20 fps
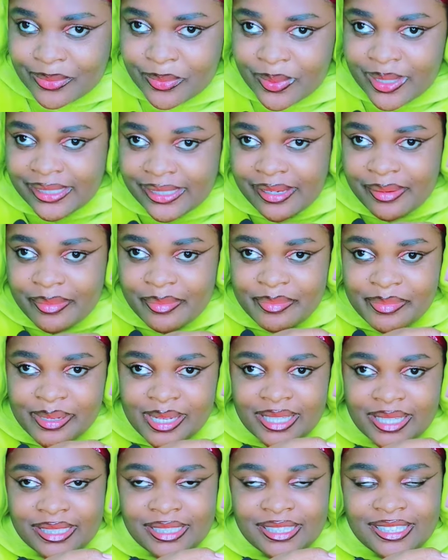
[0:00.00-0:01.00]
Welcome
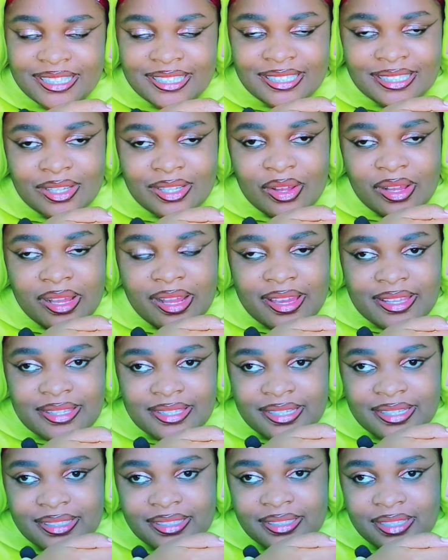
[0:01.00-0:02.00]
back. This All Kinds
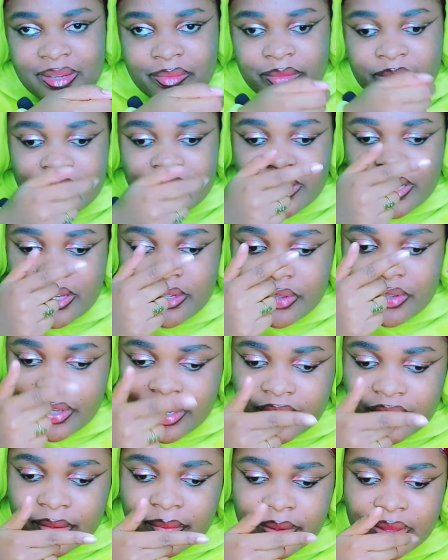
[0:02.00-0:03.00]
Entertainment, and you're
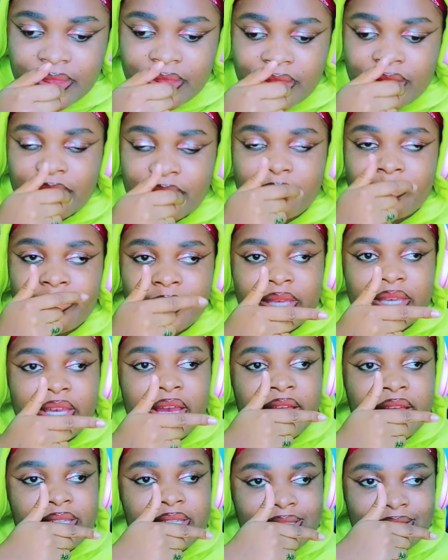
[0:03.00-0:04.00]
here with me,
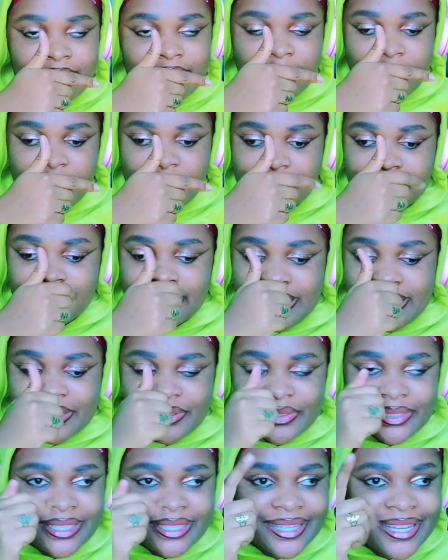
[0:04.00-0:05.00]
Achisa Mumble. And
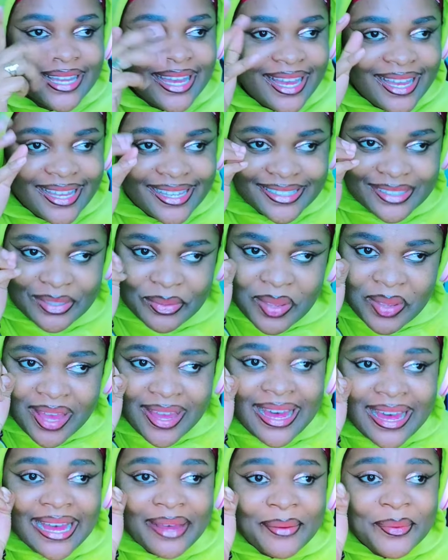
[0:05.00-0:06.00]
today, guys, we are
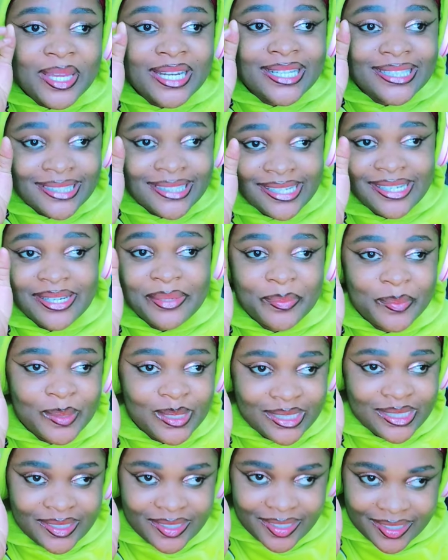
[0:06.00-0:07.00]
still in
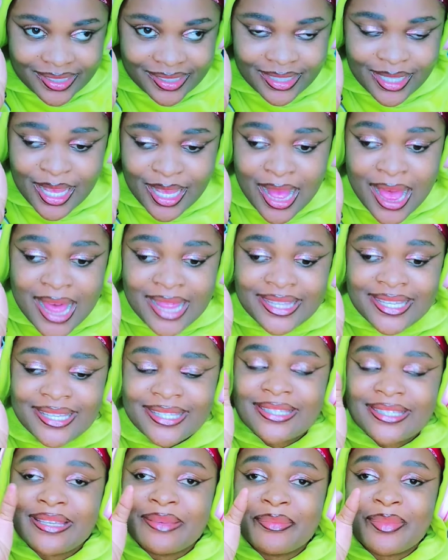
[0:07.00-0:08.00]
politics.
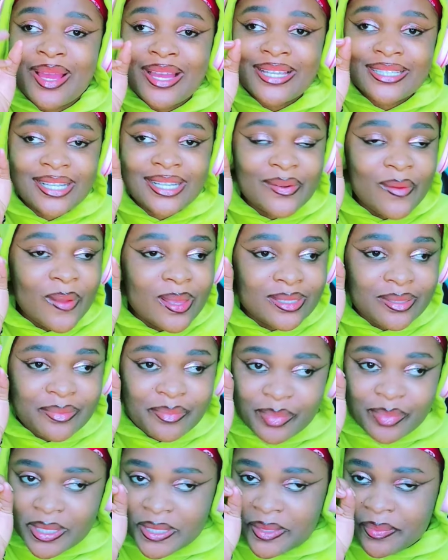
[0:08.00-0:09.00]
This Gachagua's
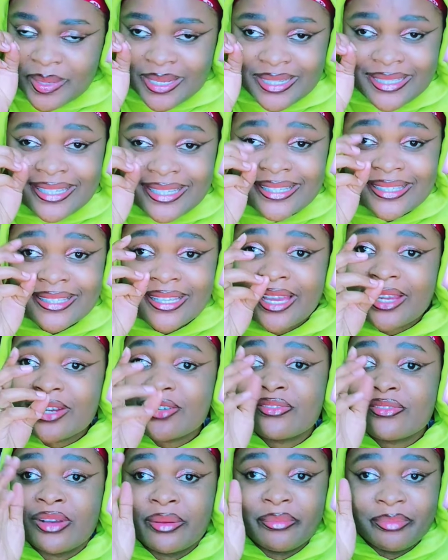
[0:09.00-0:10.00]
impeachment is kind
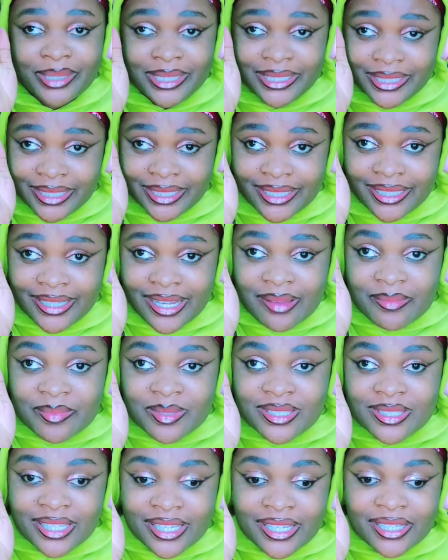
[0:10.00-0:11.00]
of a big deal. I'm
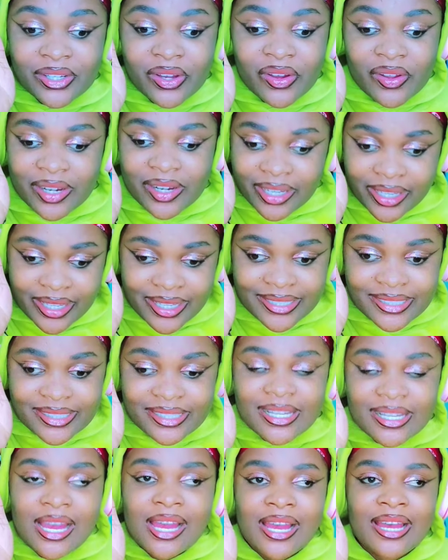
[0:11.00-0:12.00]
still on it.
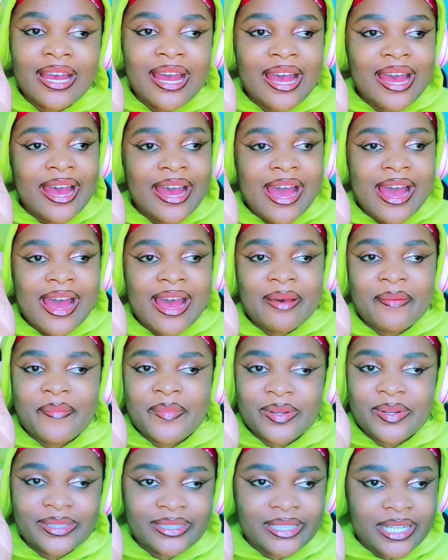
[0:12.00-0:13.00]
I'm
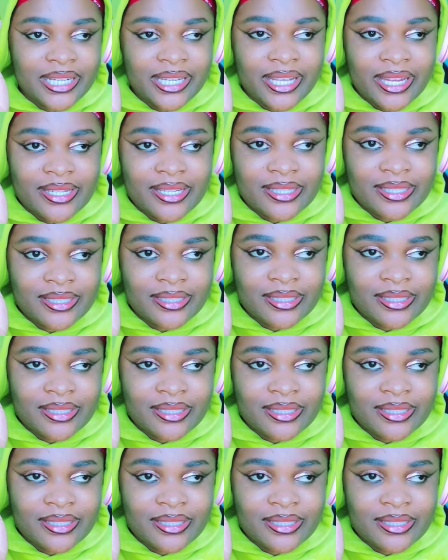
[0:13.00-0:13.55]
not done yet.